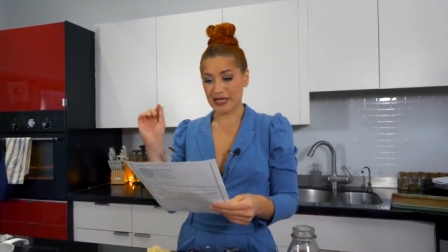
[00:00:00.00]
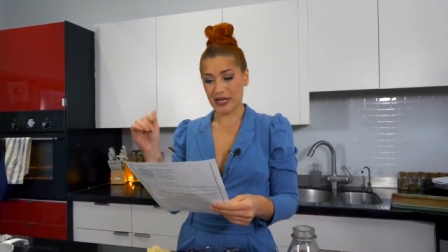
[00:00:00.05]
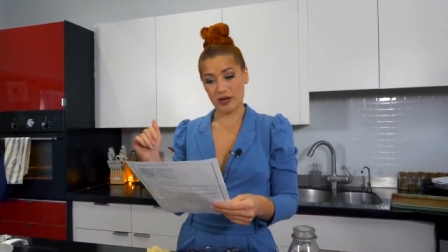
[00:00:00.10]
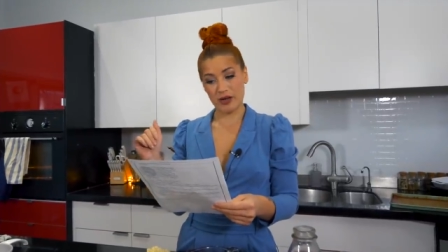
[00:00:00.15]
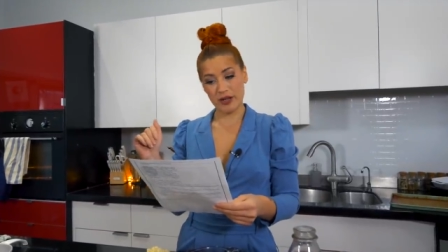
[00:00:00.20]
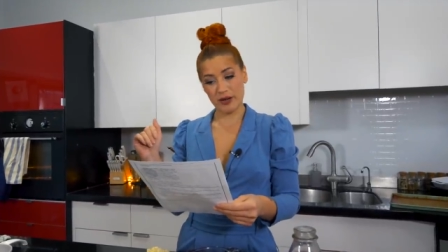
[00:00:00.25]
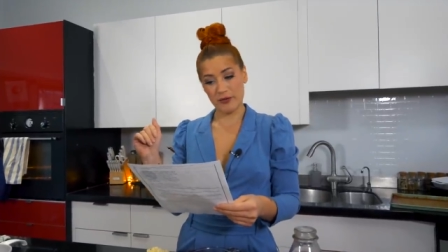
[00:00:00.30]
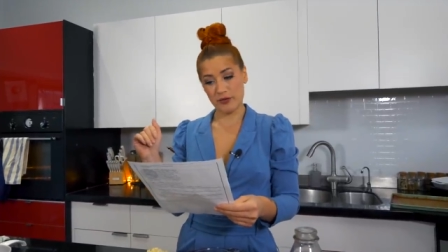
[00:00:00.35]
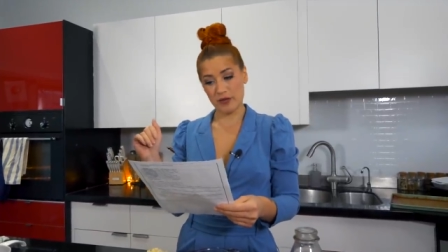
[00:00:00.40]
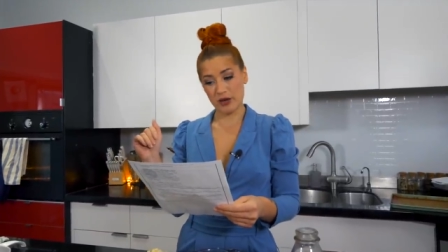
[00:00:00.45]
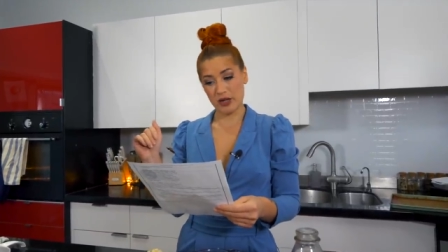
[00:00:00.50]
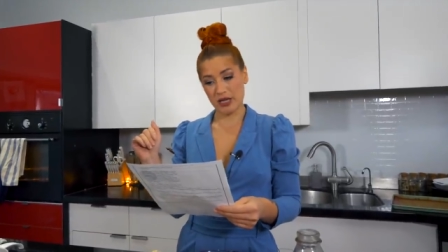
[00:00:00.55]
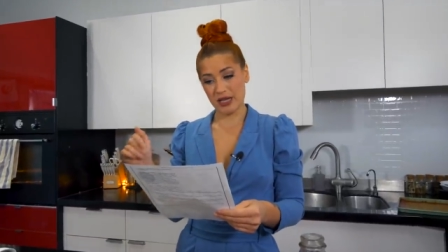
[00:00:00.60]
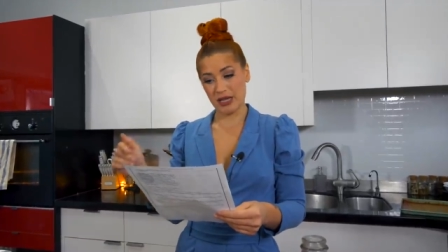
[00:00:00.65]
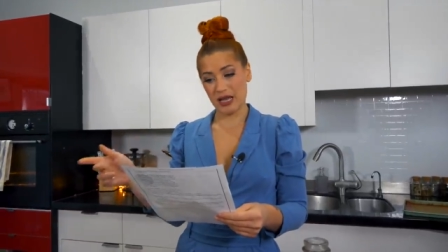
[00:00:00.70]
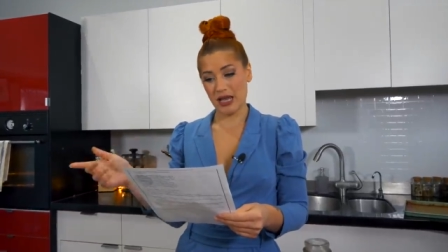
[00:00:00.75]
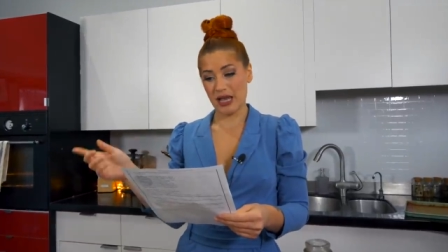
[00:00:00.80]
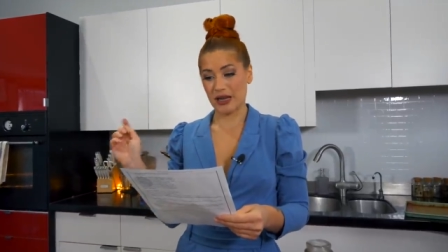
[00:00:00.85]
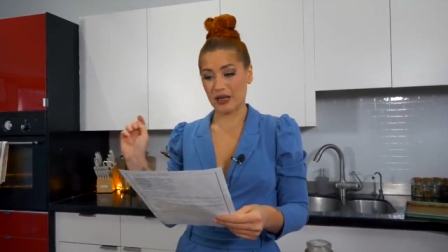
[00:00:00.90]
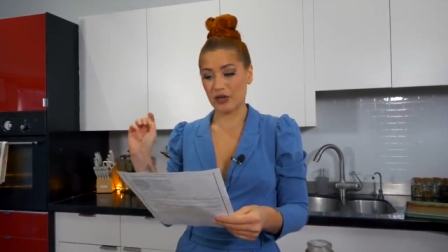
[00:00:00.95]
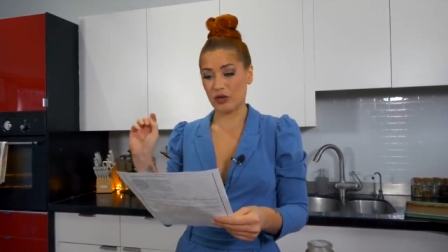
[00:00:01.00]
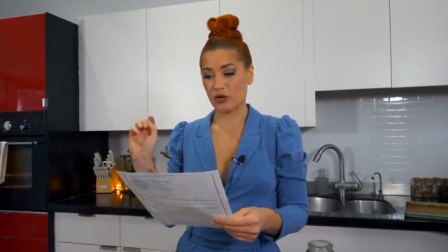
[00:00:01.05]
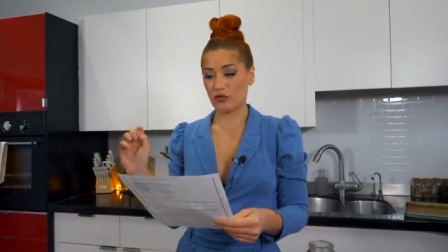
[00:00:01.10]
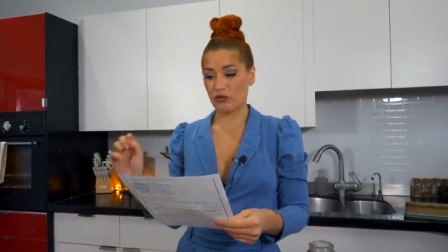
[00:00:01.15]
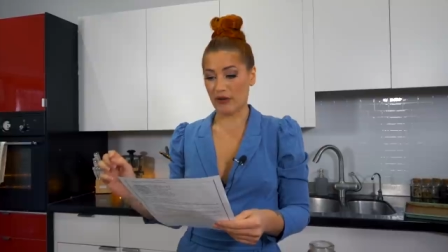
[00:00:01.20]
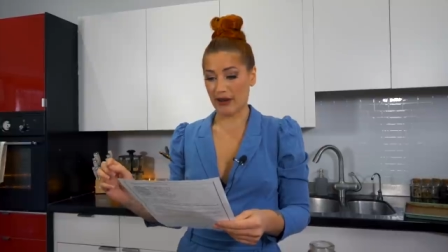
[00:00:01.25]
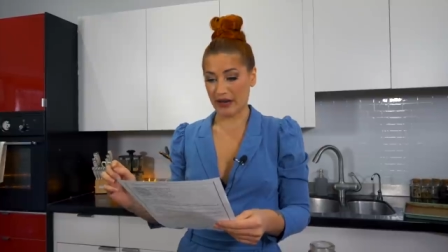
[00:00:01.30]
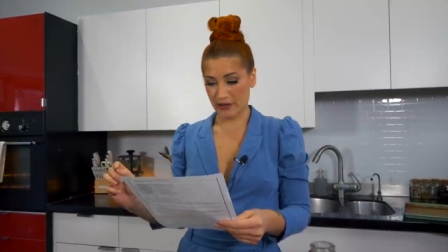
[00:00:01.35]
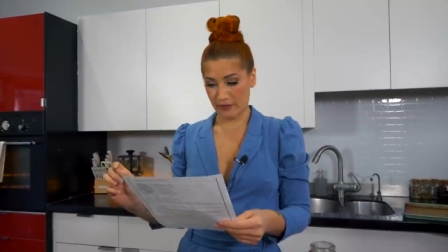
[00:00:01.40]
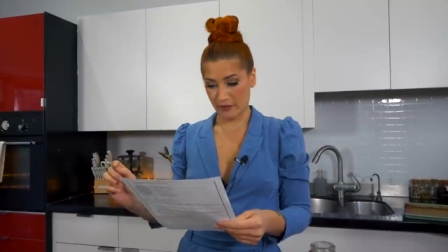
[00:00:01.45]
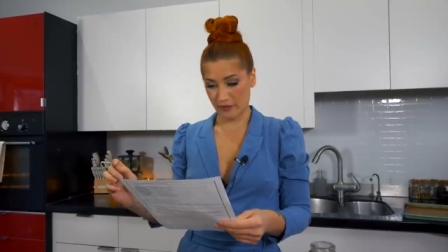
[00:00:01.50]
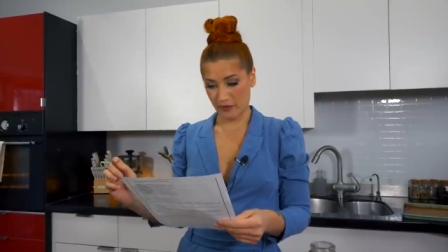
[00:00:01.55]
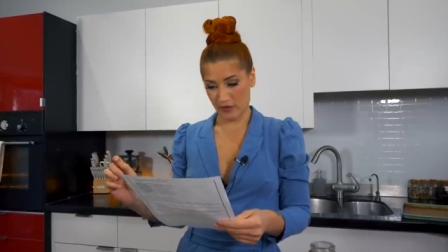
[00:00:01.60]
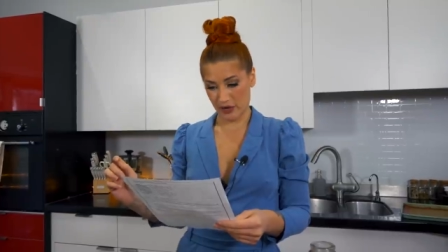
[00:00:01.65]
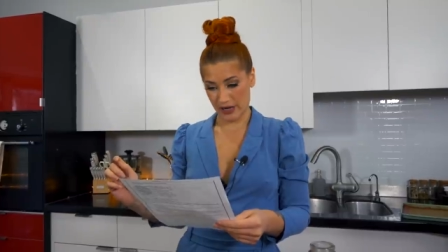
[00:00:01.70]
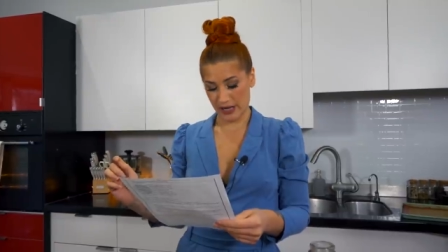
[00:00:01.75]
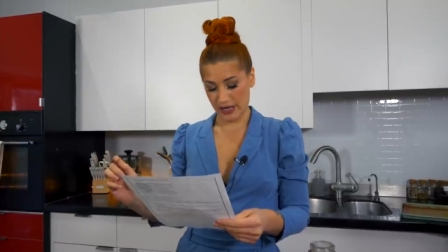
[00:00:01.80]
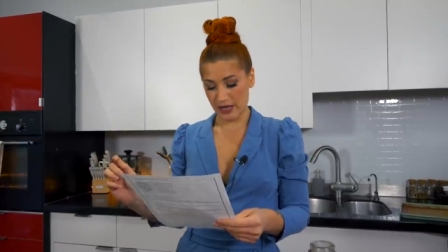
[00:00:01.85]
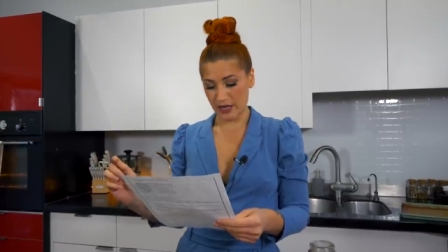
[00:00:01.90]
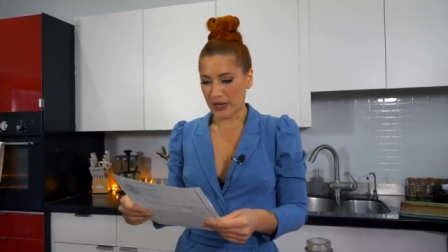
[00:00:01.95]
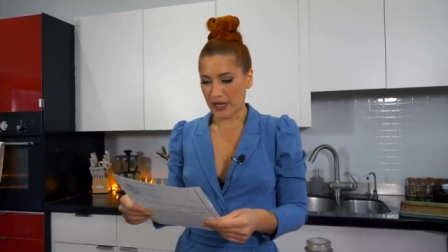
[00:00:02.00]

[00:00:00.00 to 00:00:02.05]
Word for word: dairy-free, and grain-free.